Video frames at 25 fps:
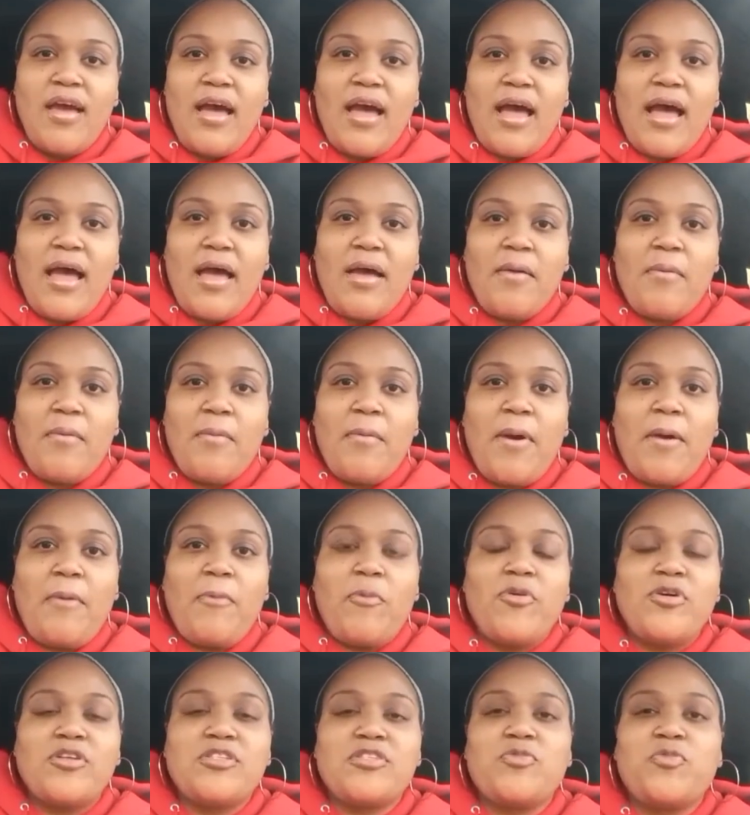I
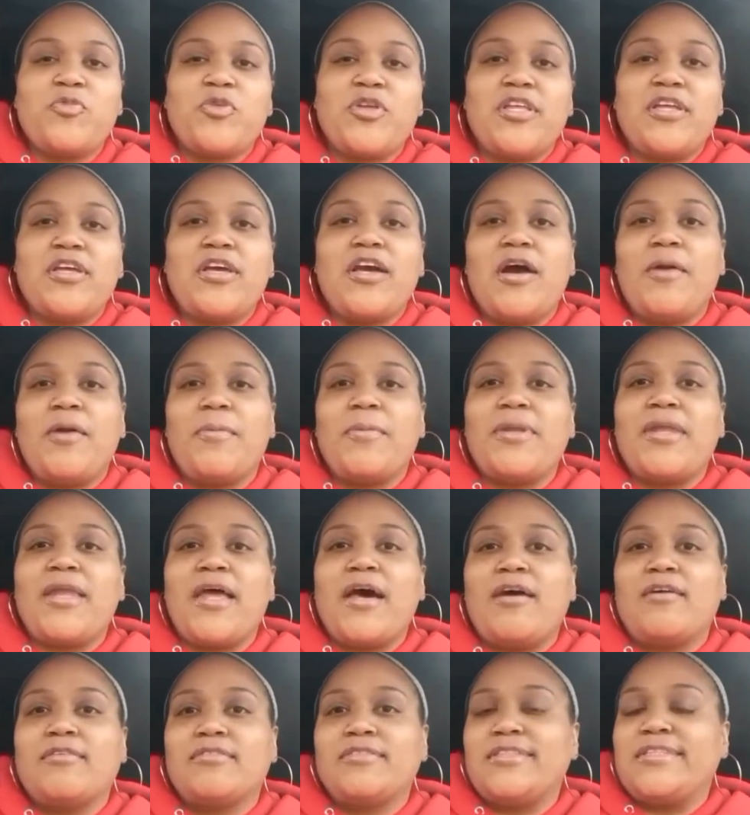wasn't really coming
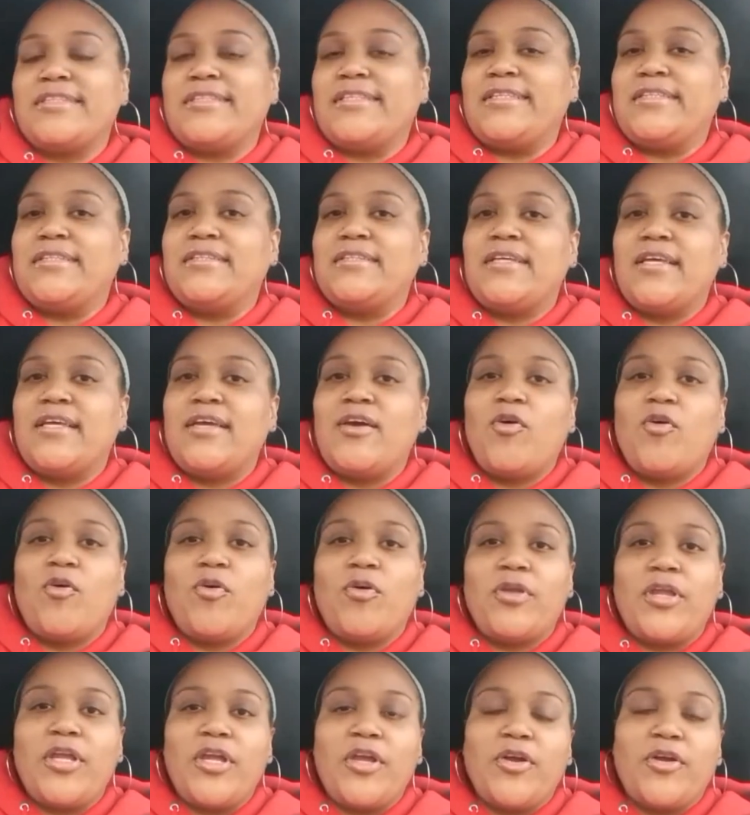out
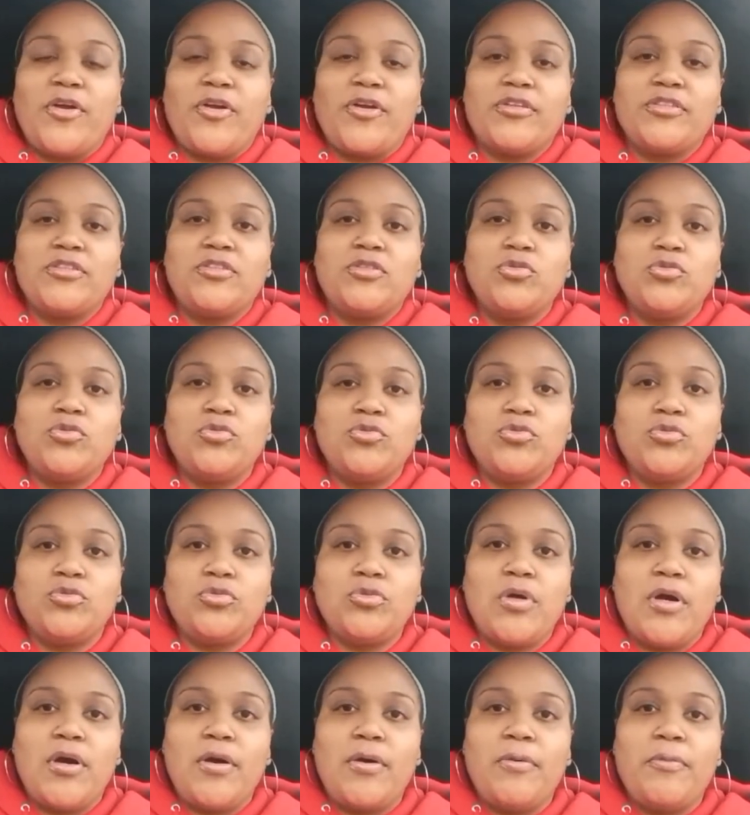on here
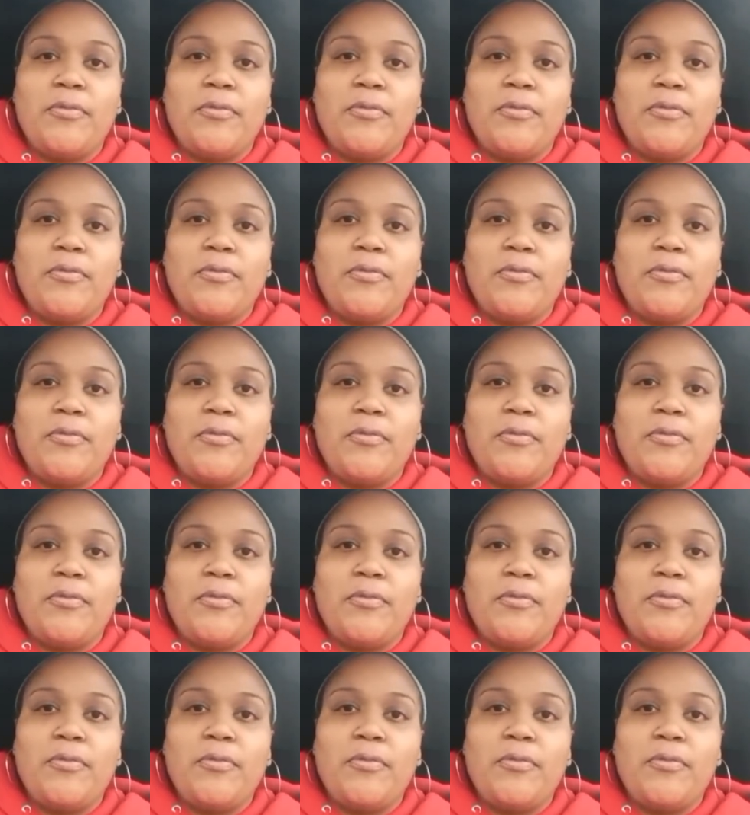to